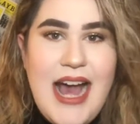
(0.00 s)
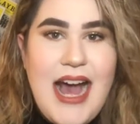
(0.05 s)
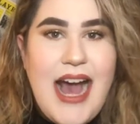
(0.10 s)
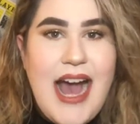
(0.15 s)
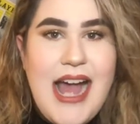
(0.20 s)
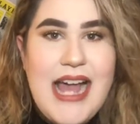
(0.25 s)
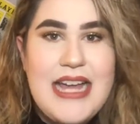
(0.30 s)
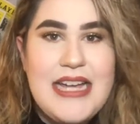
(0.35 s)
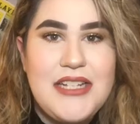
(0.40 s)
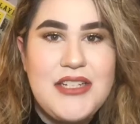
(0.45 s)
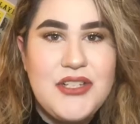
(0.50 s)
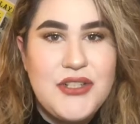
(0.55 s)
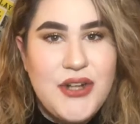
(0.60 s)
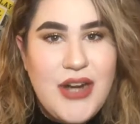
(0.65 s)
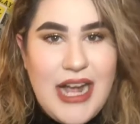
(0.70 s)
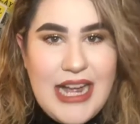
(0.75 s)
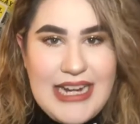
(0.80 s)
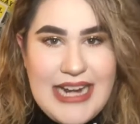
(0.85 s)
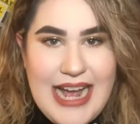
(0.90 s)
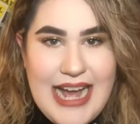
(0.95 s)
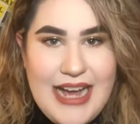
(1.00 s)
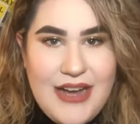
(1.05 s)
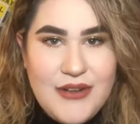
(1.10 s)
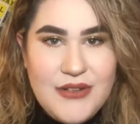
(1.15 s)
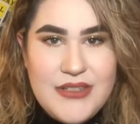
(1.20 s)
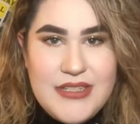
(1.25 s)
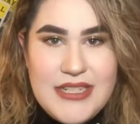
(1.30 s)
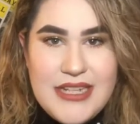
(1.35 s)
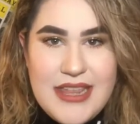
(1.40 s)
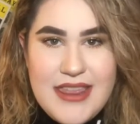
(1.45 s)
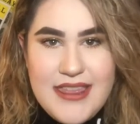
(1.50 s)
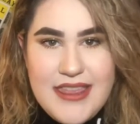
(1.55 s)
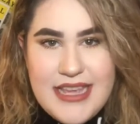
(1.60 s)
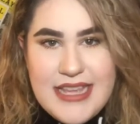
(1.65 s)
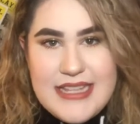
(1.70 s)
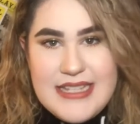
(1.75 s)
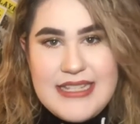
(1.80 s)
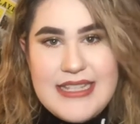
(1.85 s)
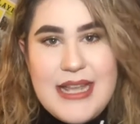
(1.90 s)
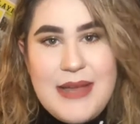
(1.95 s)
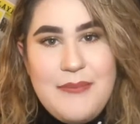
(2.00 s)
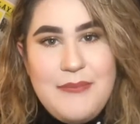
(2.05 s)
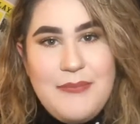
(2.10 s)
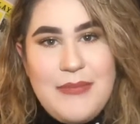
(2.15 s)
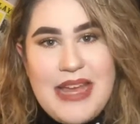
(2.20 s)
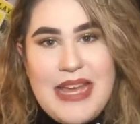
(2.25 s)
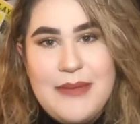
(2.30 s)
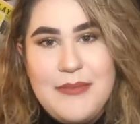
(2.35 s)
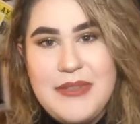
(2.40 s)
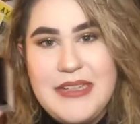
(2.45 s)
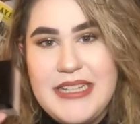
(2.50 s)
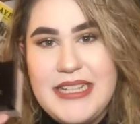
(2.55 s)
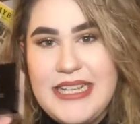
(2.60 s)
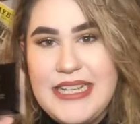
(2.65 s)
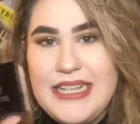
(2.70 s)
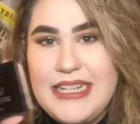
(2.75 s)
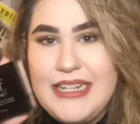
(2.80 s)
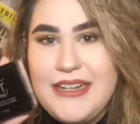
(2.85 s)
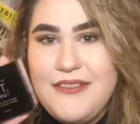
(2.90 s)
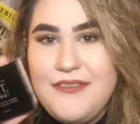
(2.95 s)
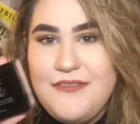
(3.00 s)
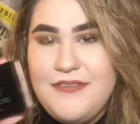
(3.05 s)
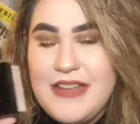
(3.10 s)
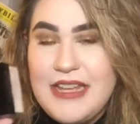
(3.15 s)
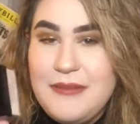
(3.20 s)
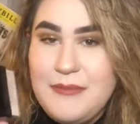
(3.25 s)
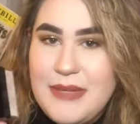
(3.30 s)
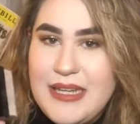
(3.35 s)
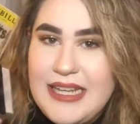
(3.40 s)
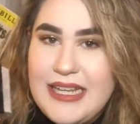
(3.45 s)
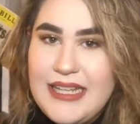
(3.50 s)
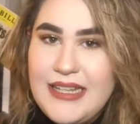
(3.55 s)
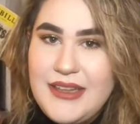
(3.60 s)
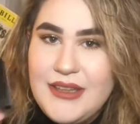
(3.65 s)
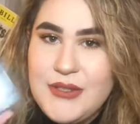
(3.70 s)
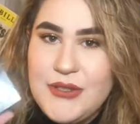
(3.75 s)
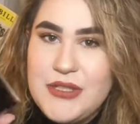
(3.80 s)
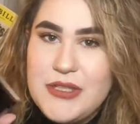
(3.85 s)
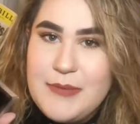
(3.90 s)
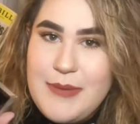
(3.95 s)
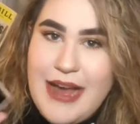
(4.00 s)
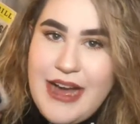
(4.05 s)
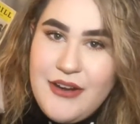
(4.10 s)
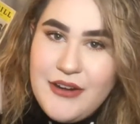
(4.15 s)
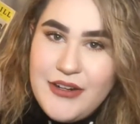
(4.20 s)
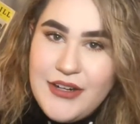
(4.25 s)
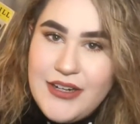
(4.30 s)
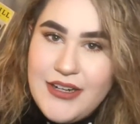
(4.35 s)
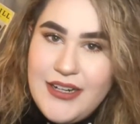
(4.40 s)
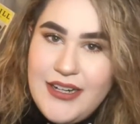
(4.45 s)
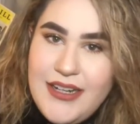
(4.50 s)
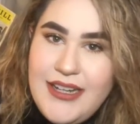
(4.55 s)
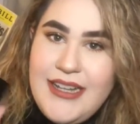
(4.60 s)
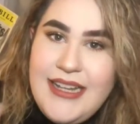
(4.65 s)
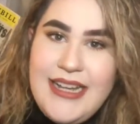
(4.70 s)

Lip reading: I tried out this Maybelline Fit Me Loose Powder,